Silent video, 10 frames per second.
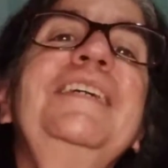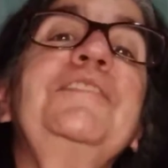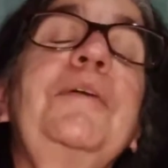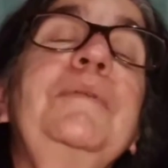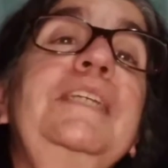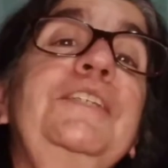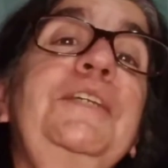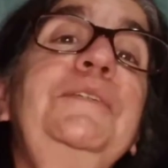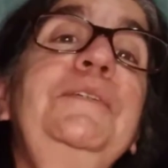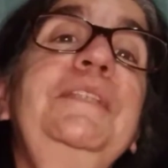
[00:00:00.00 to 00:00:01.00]
So I want to
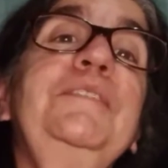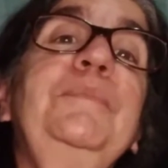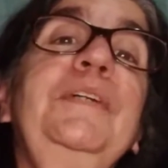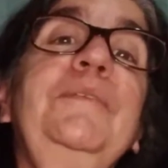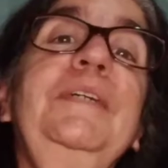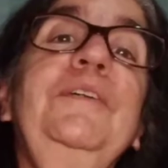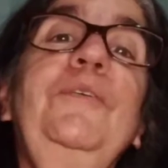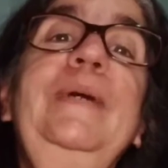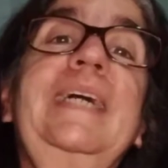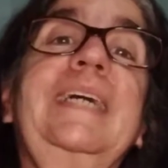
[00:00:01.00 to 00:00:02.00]
show you this book real
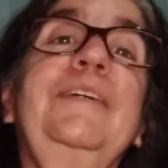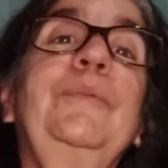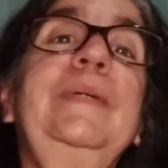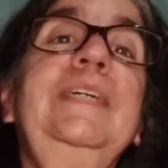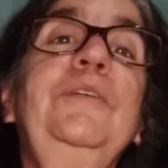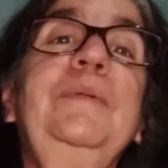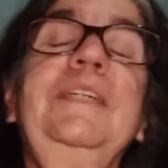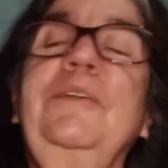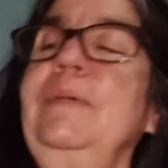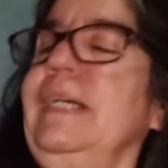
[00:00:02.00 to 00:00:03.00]
quick, real,
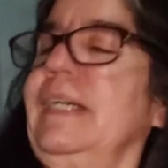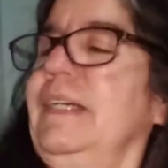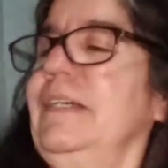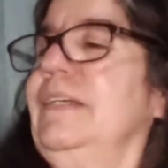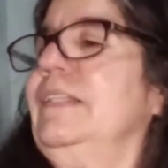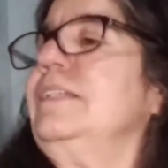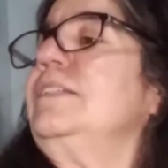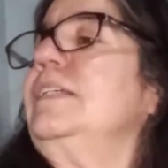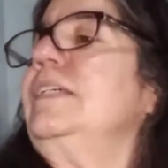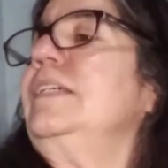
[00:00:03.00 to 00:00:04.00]
real quick.
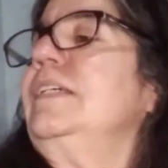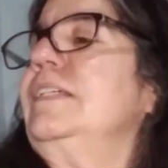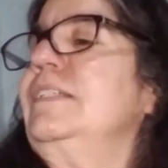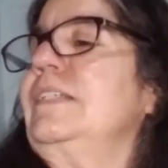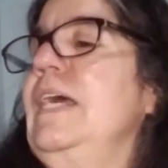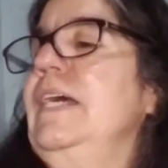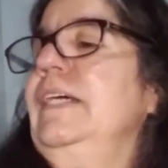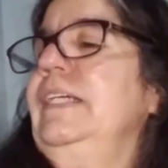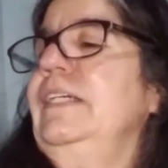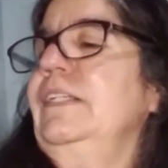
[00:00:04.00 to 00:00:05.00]
This is
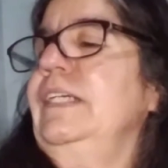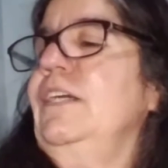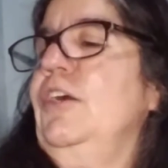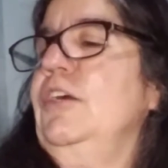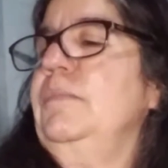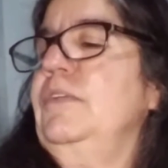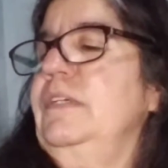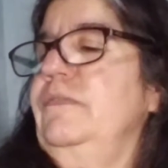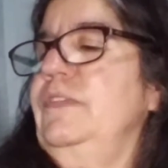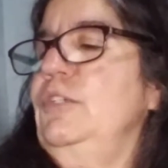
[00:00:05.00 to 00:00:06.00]
Healing Herbal
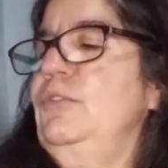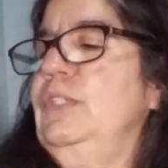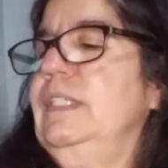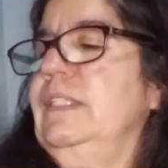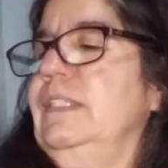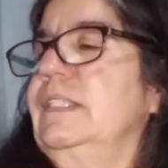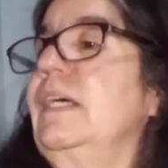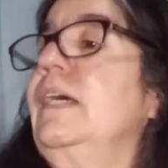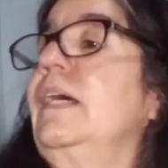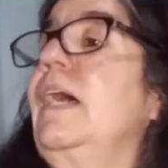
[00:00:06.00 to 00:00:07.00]
Infusions
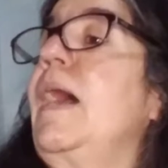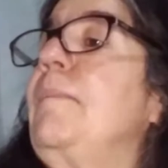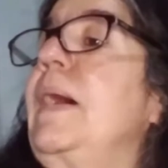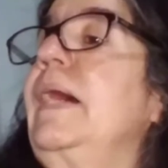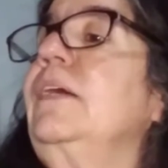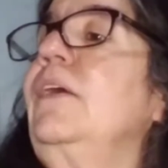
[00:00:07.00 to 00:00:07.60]
by